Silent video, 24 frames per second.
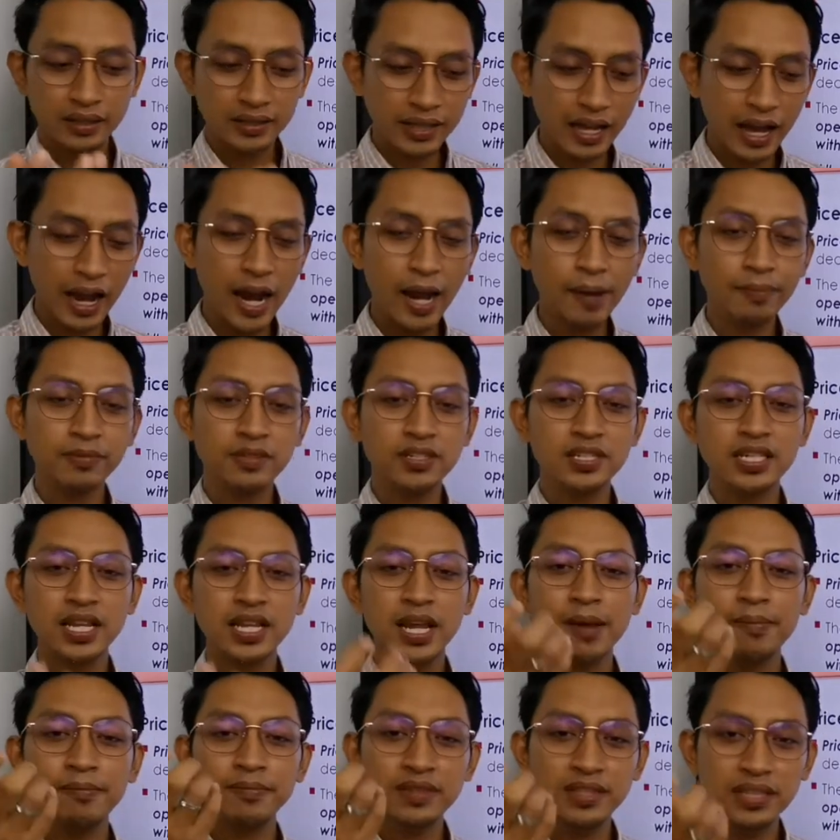type,
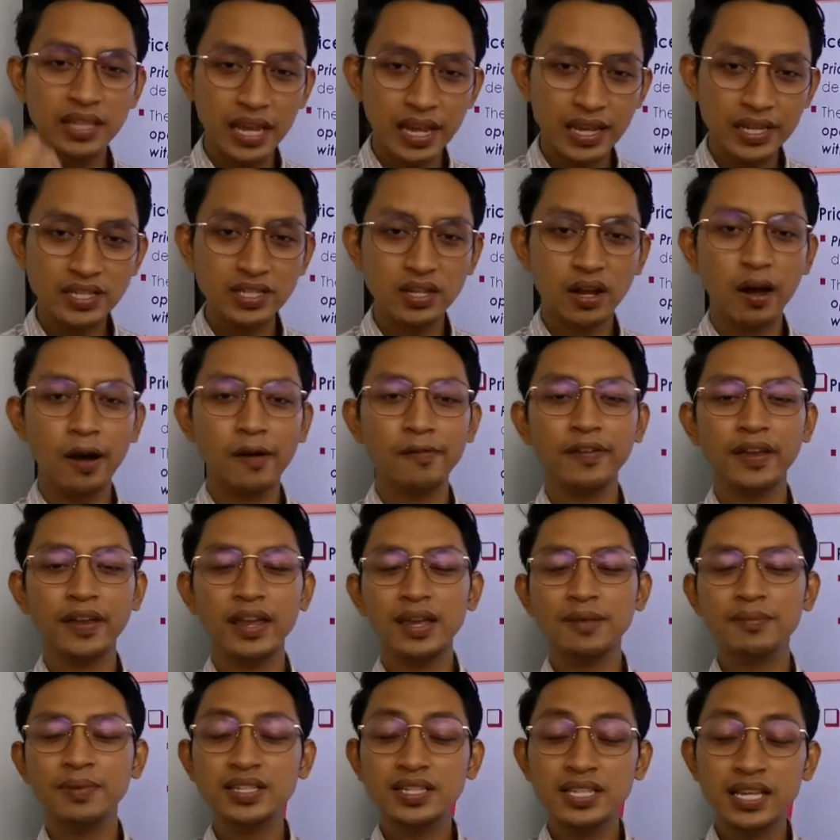same taste of
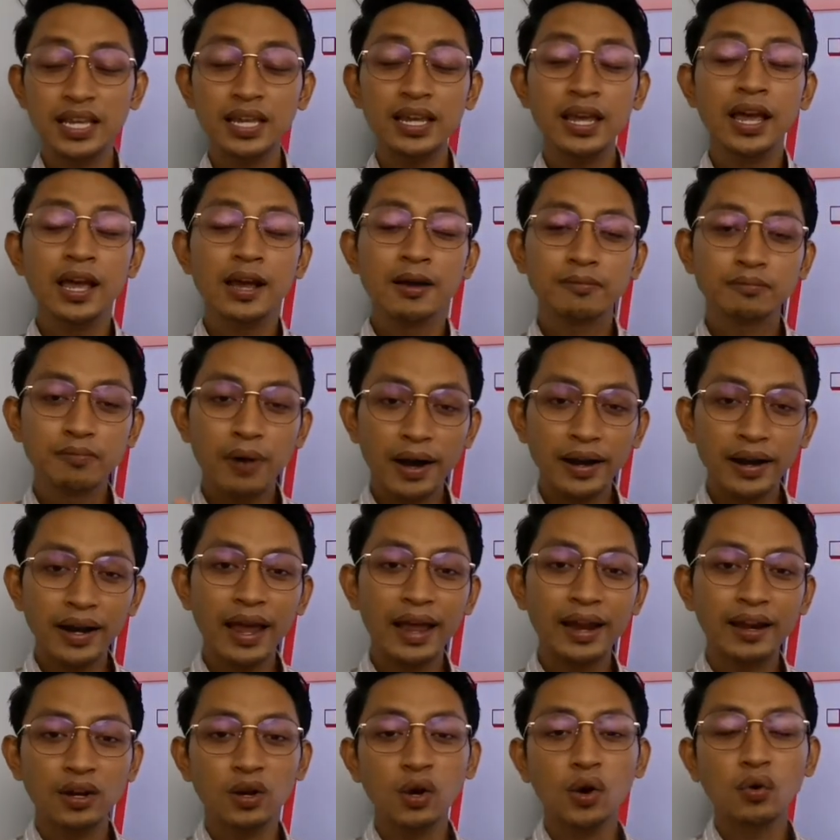ABC, but
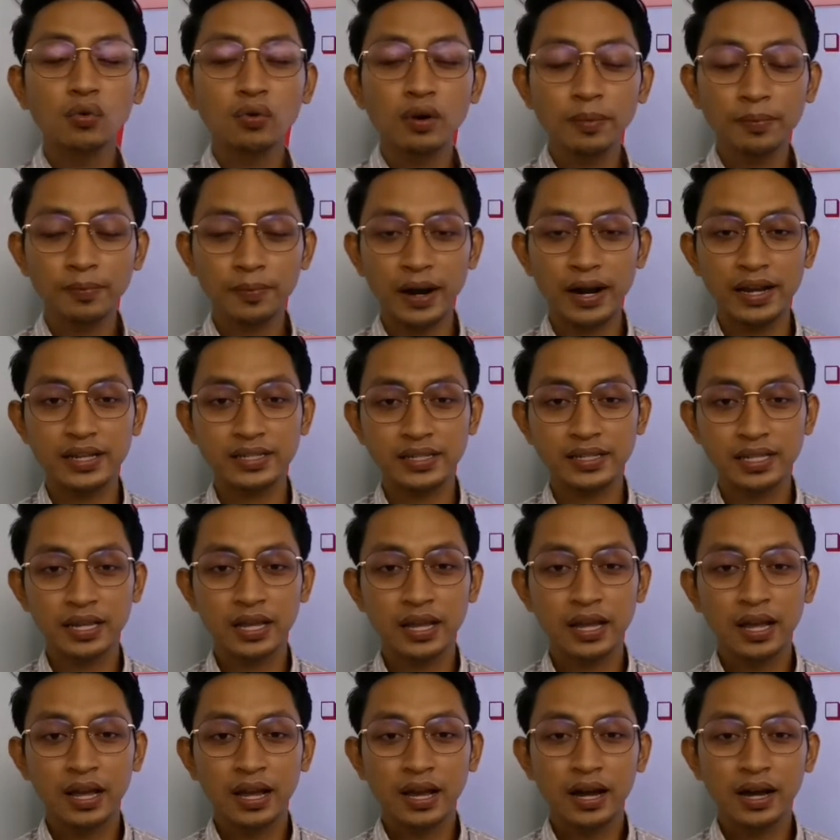at lower price.
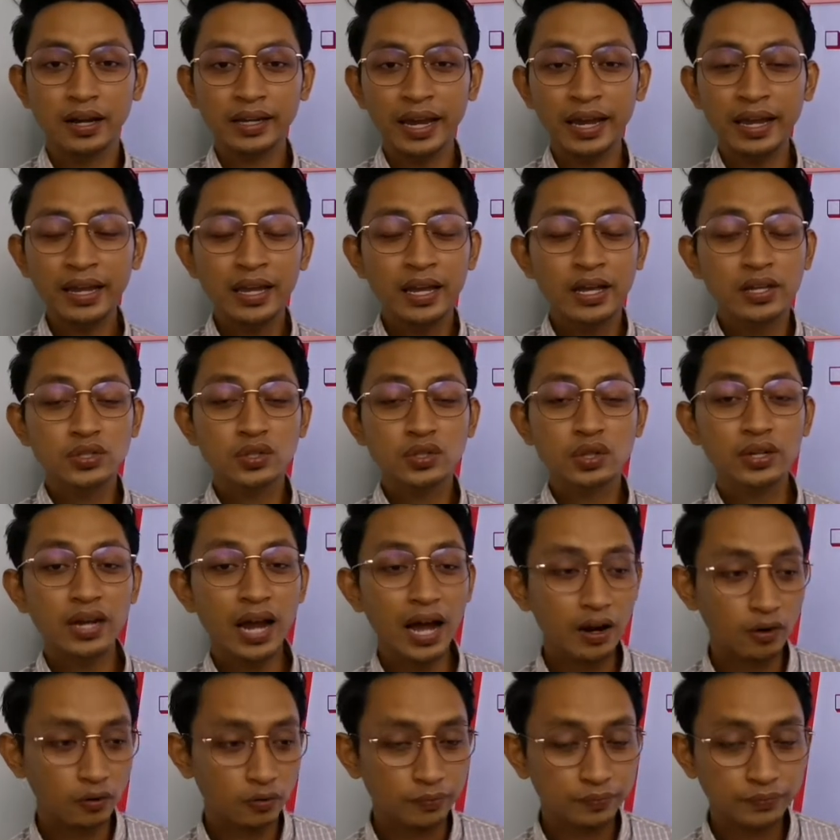Okay, so
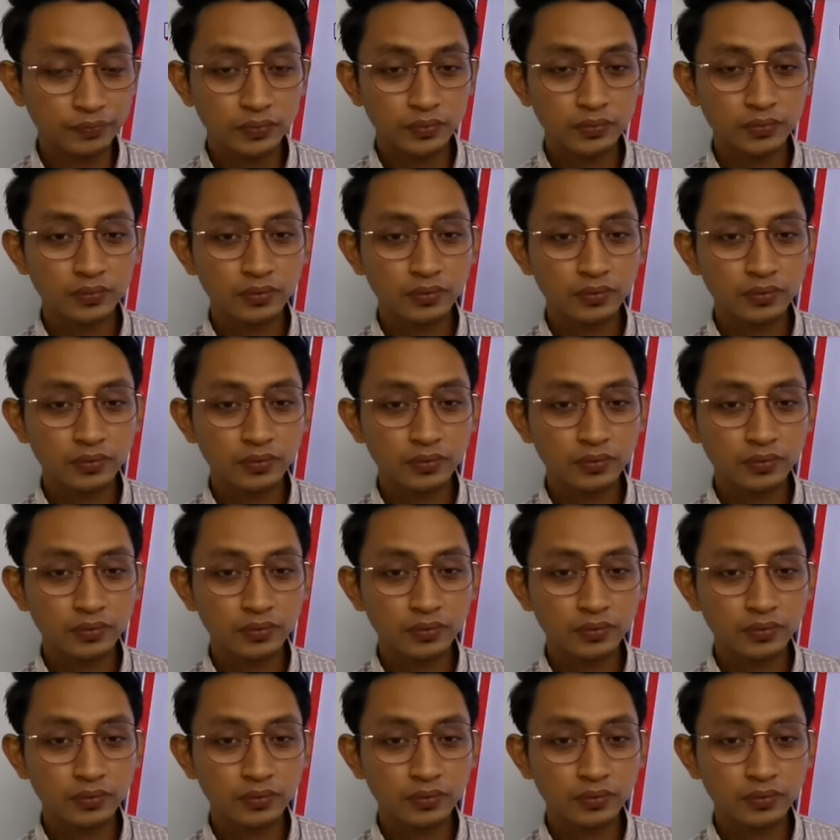now,